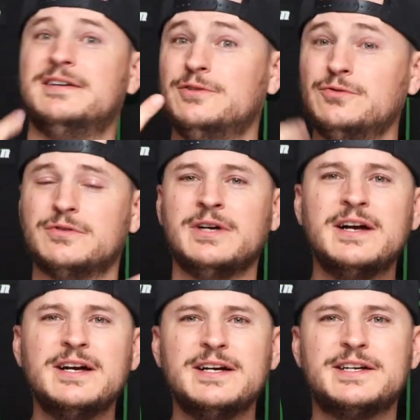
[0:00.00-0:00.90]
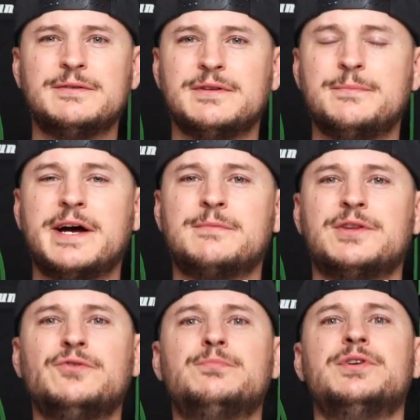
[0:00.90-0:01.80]
oh, getting in the back of my
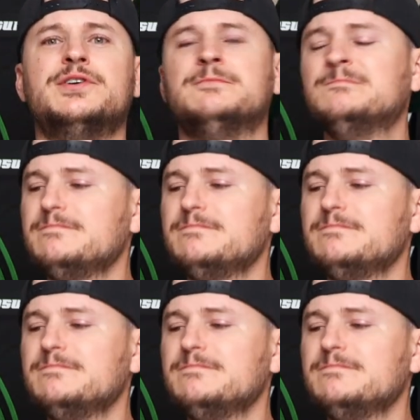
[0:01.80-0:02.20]
throat pretty good.